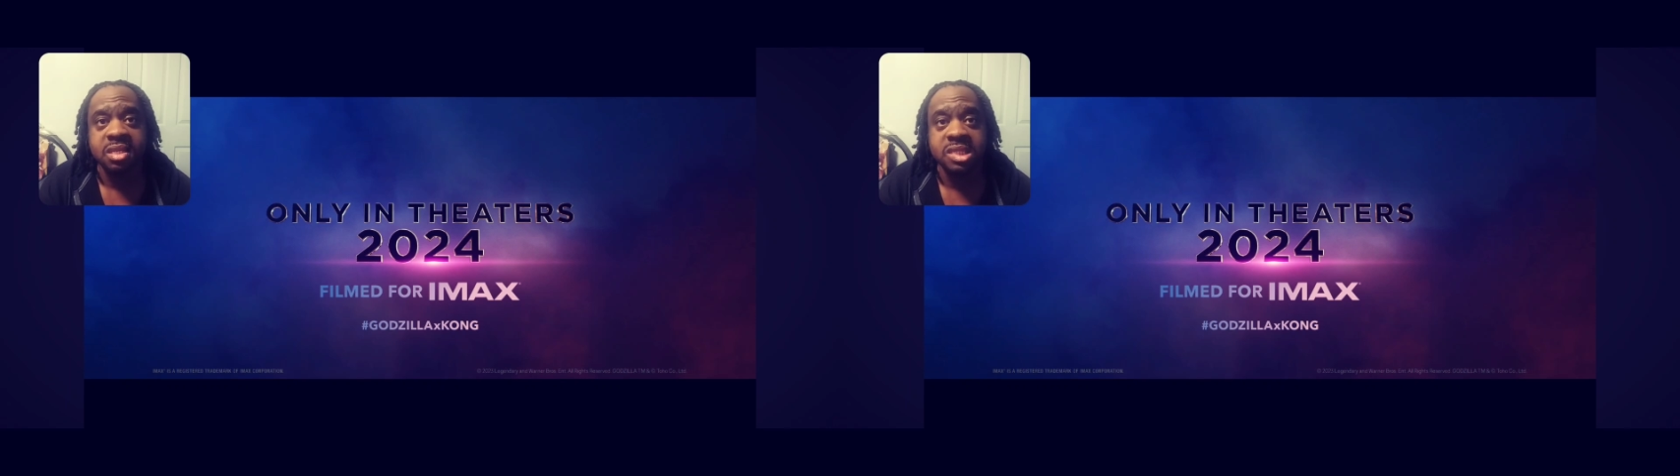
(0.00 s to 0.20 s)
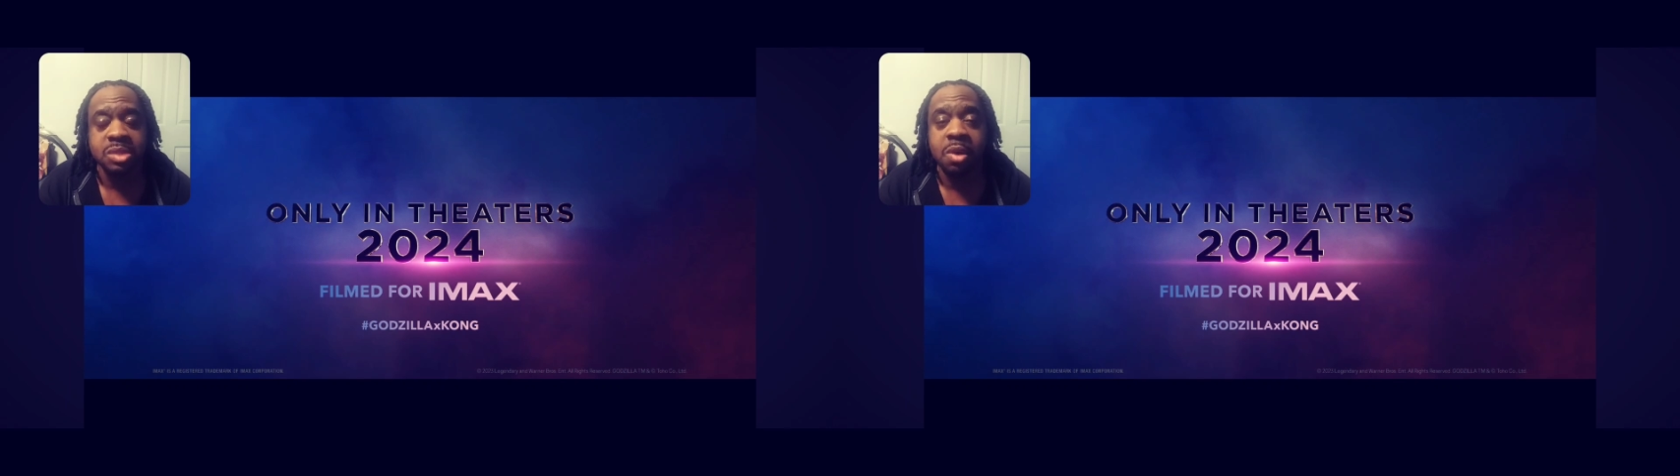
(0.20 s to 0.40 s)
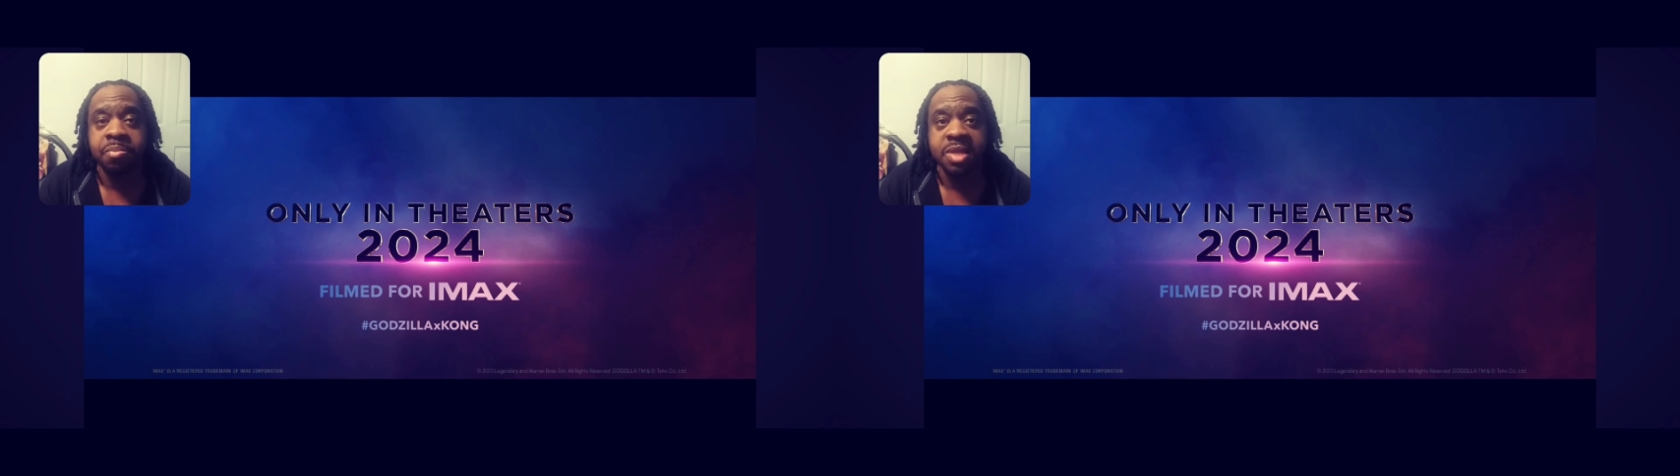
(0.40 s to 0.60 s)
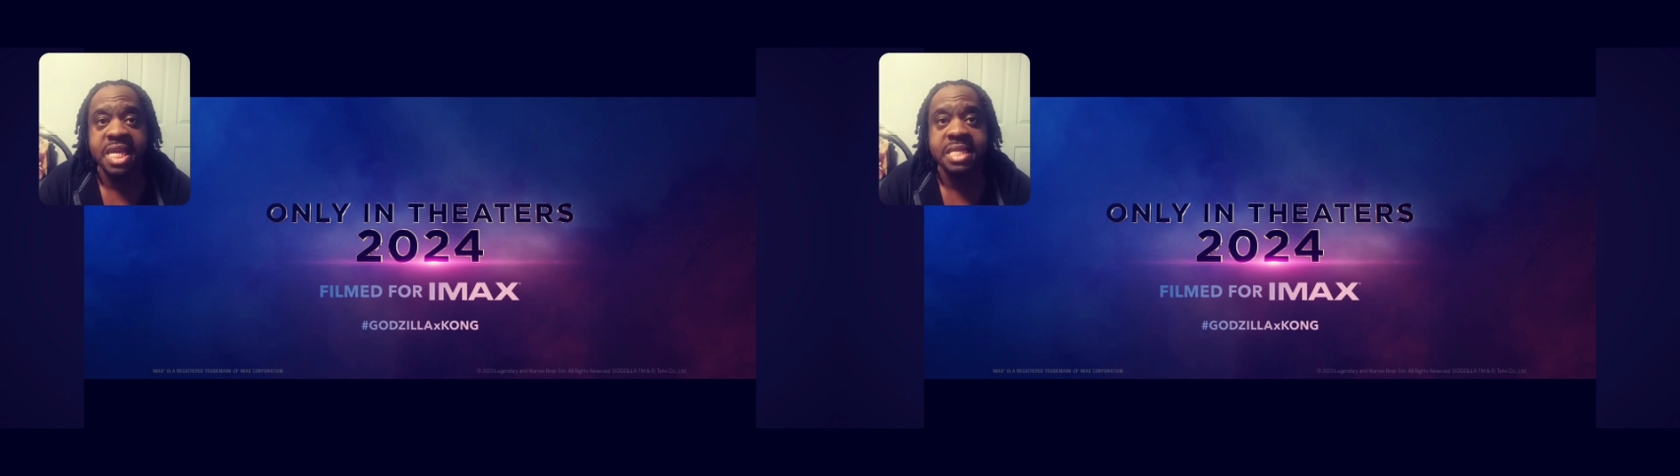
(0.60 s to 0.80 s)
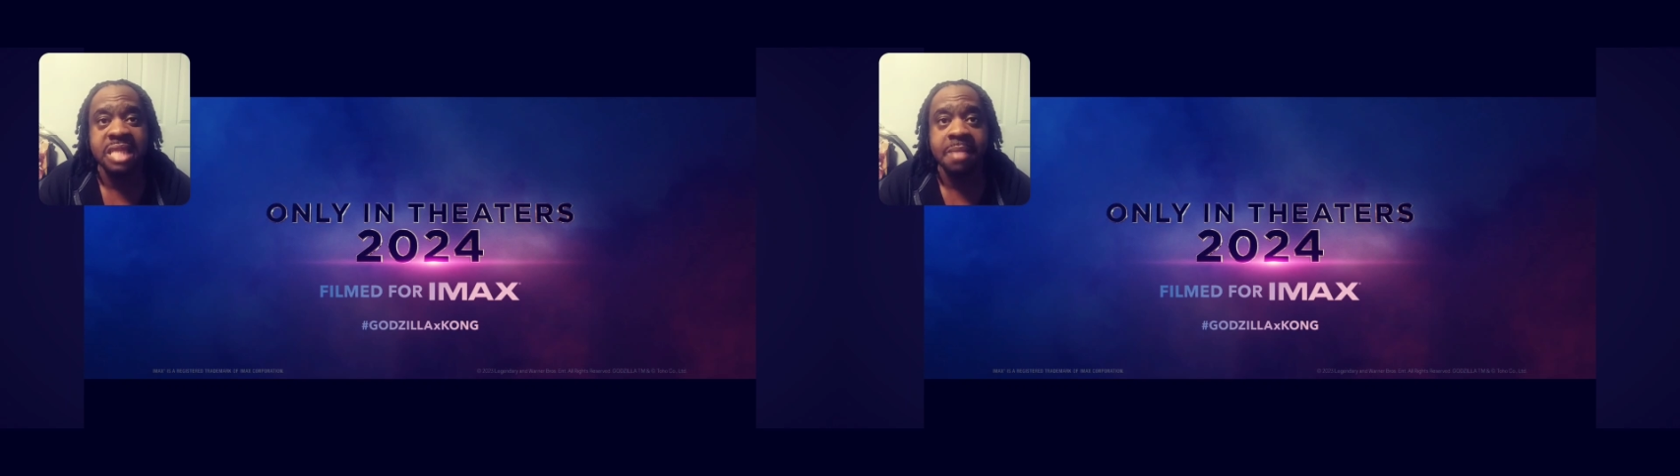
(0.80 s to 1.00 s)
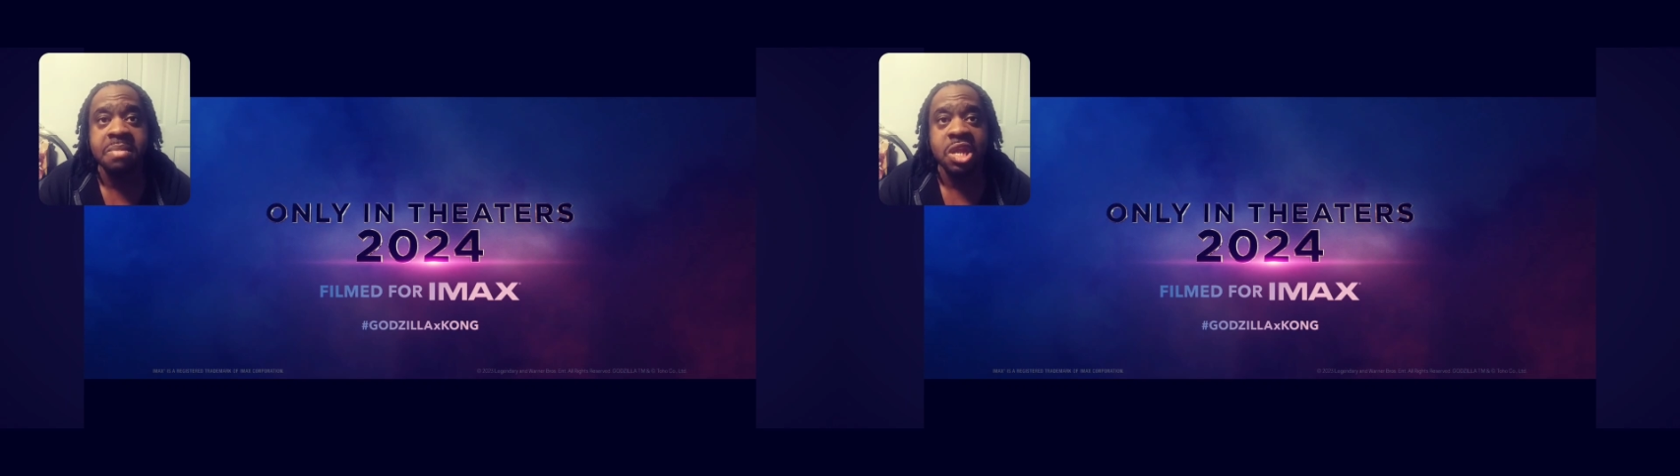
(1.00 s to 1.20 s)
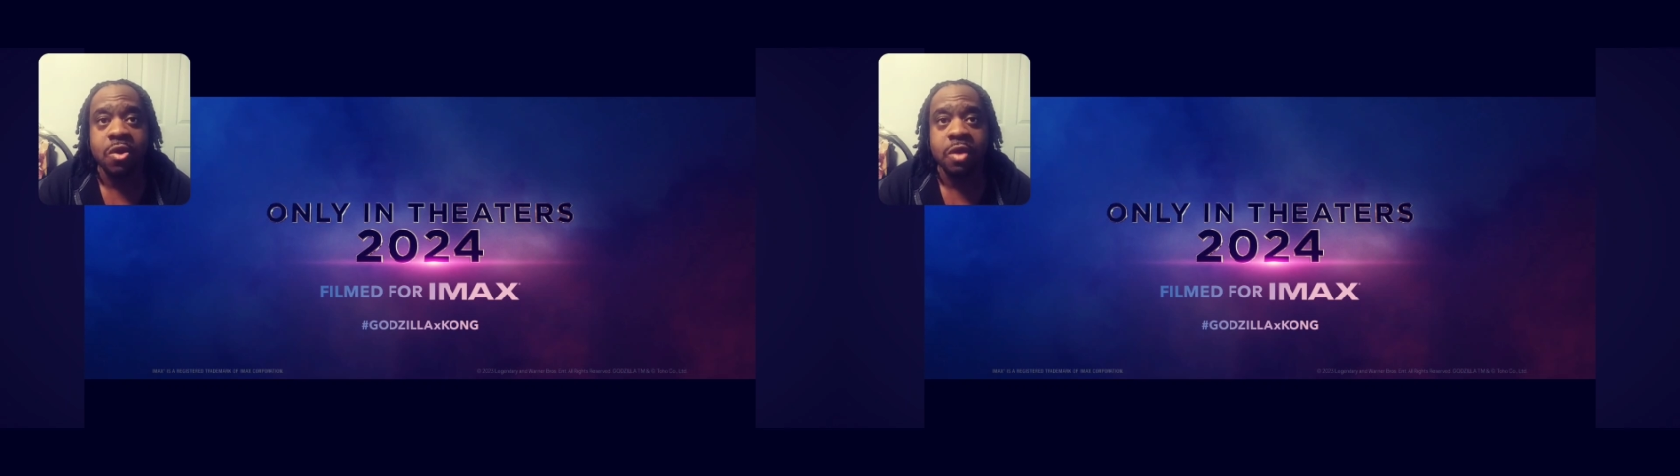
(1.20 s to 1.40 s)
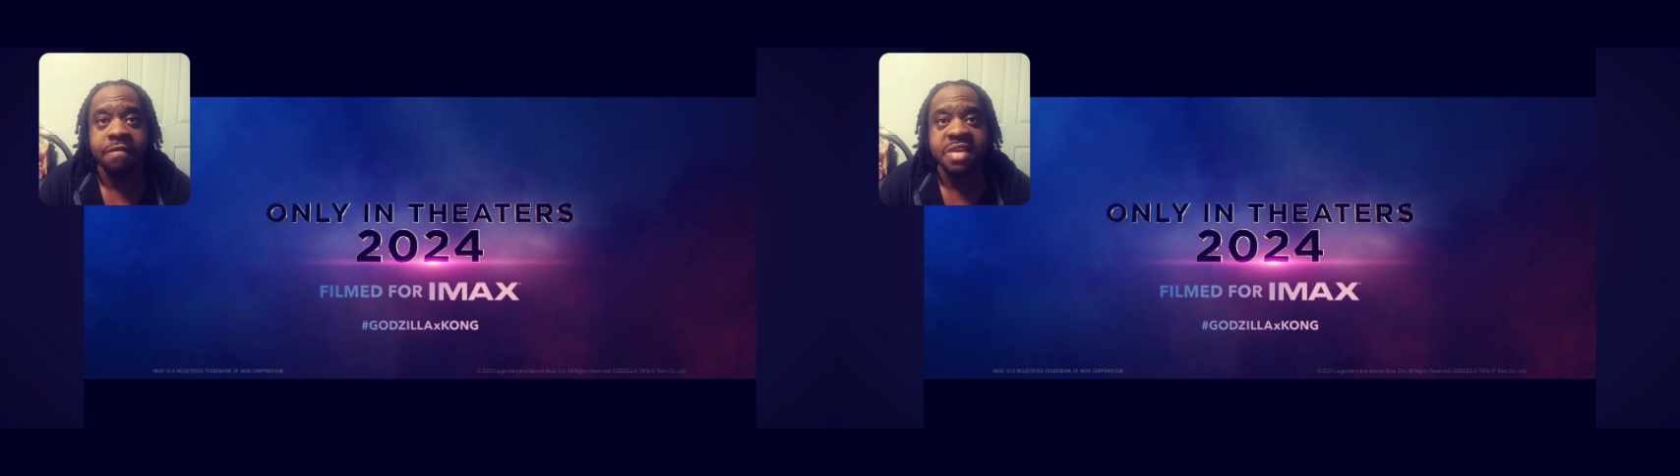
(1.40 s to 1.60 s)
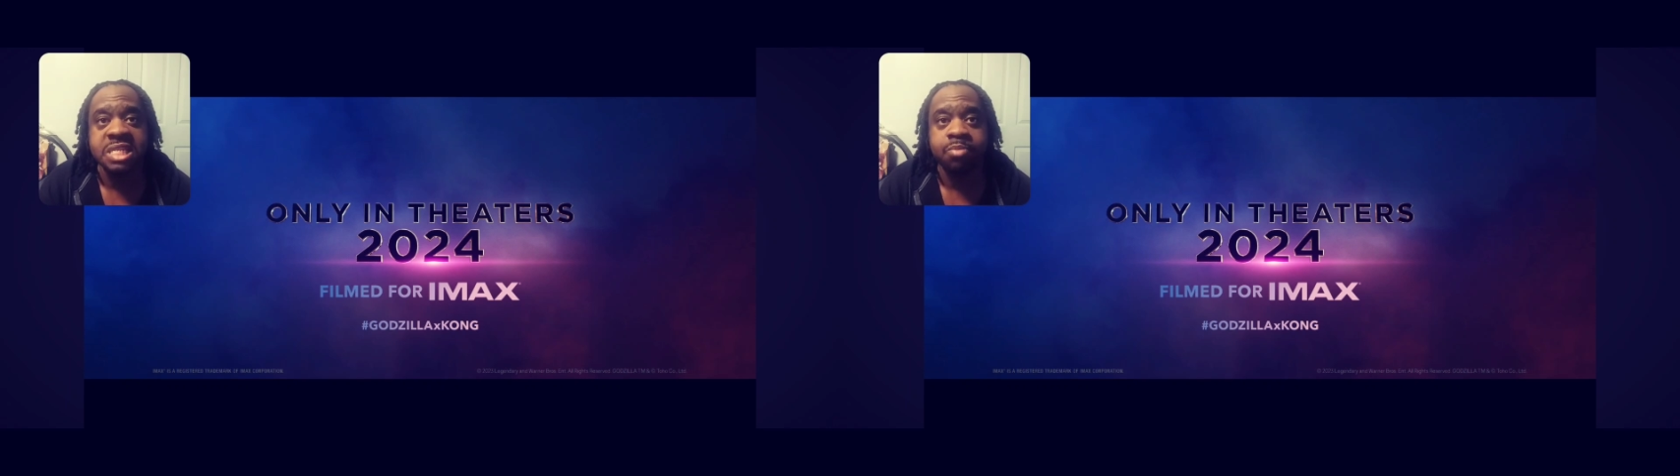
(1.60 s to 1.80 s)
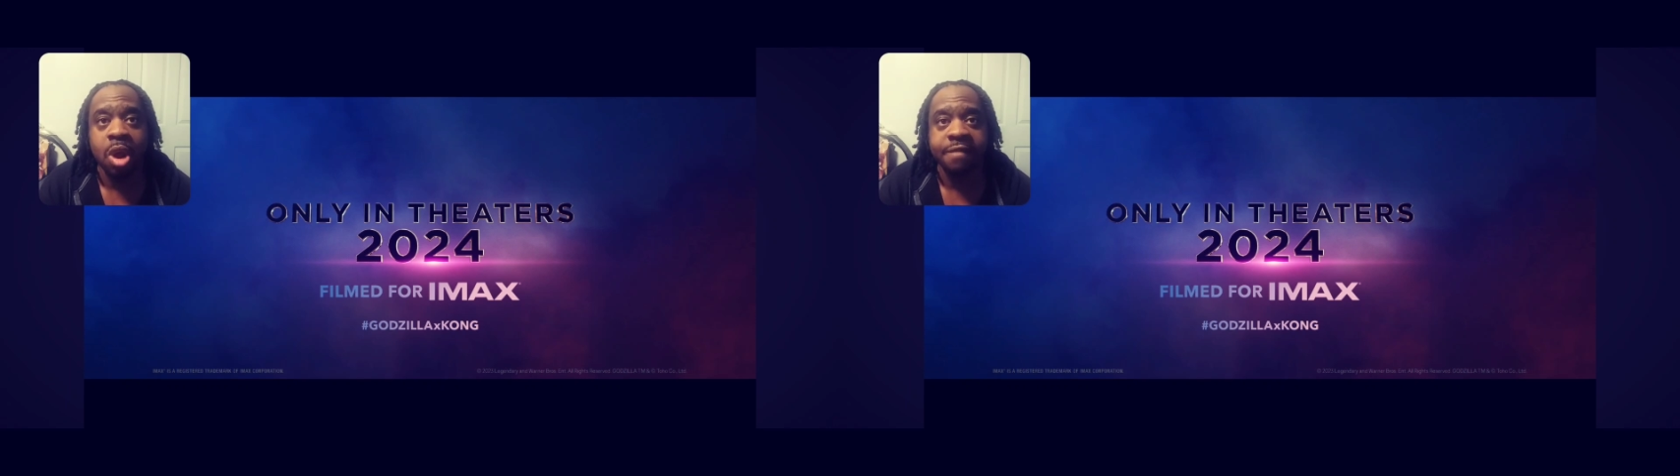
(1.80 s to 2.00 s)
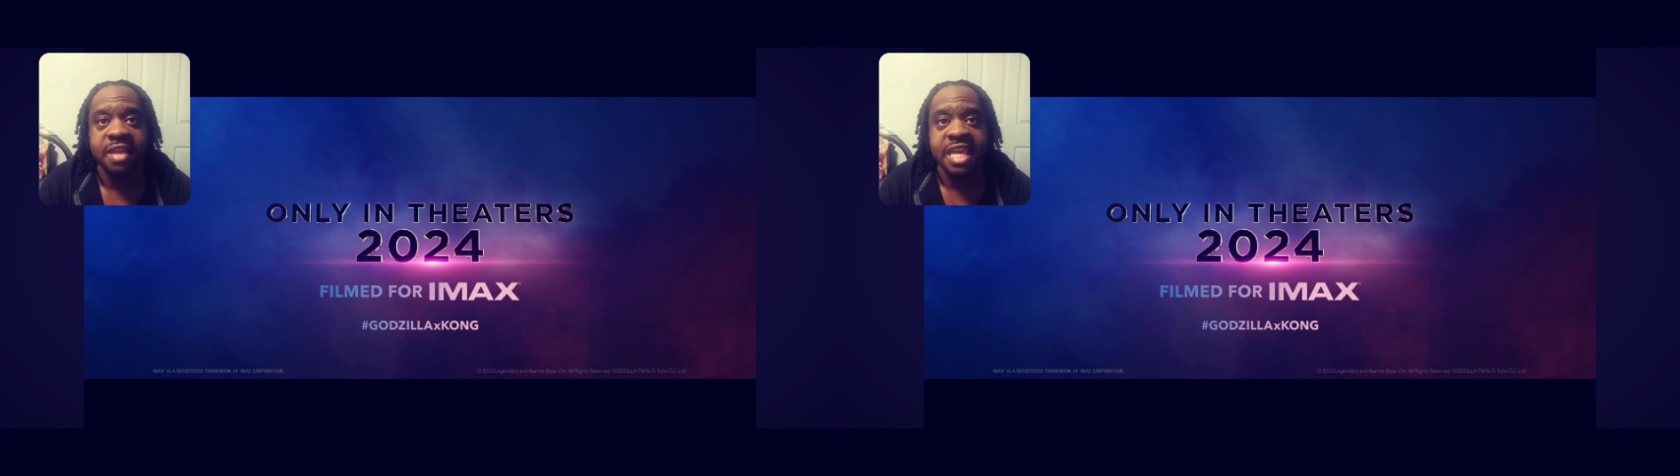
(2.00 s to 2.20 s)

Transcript: someone please let me know if he's part of the